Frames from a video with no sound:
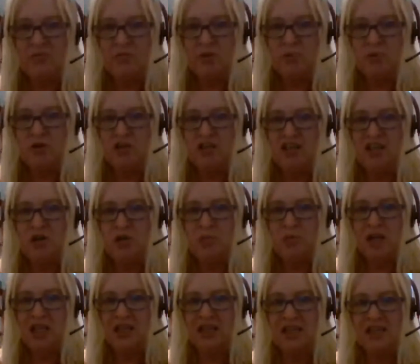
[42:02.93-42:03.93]
we would like to
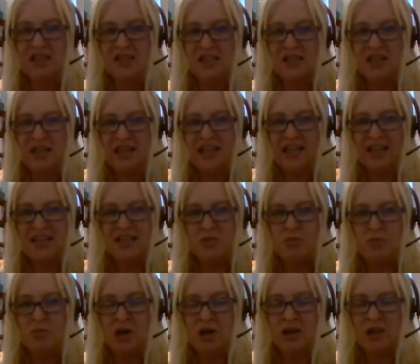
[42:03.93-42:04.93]
make this uh, next
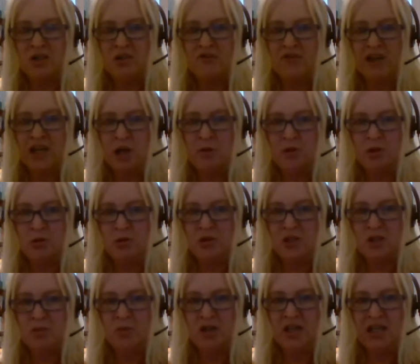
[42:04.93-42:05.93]
part available to
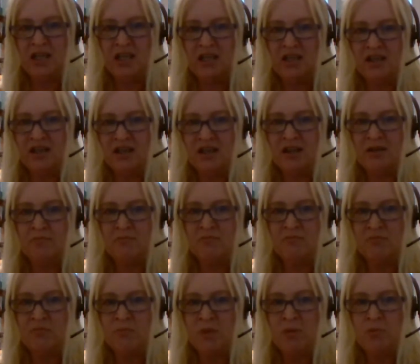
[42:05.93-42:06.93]
as many
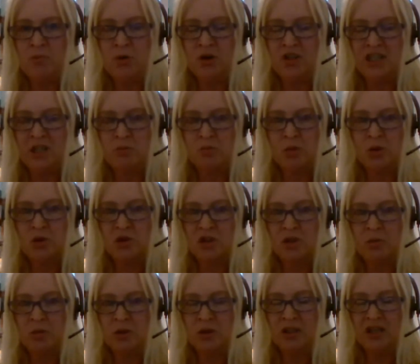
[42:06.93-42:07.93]
um, members as
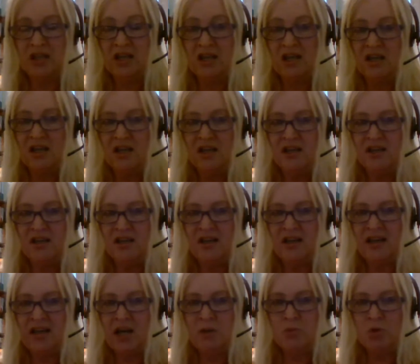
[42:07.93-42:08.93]
possible.
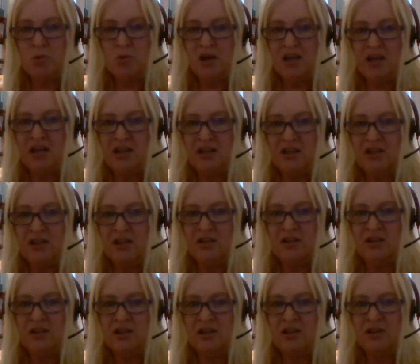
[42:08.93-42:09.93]
And I'm away
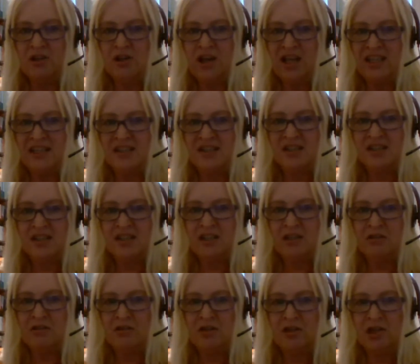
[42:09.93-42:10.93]
the last
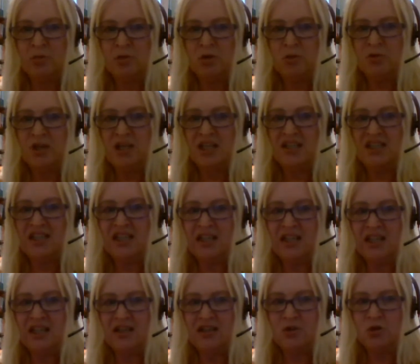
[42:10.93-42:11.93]
uh, couple of weeks
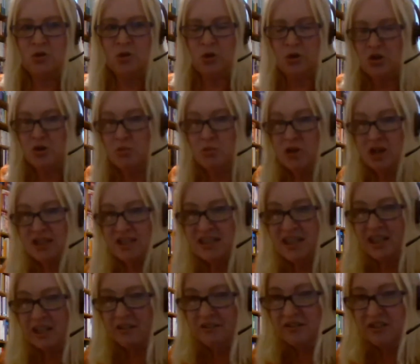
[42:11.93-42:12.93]
in August
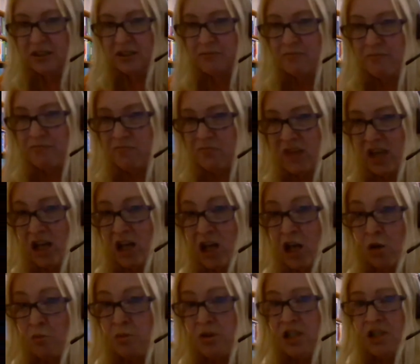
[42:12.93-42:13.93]
myself.
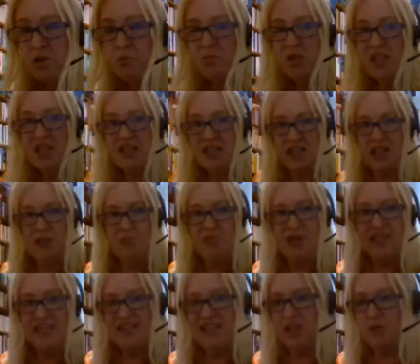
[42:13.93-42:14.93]
But in the meantime,
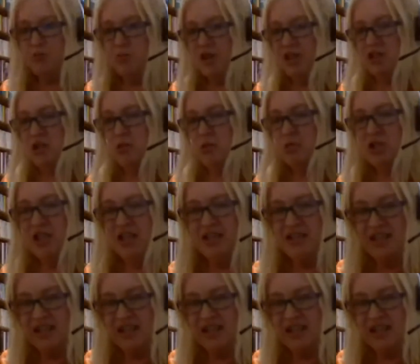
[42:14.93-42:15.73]
let's get back to what I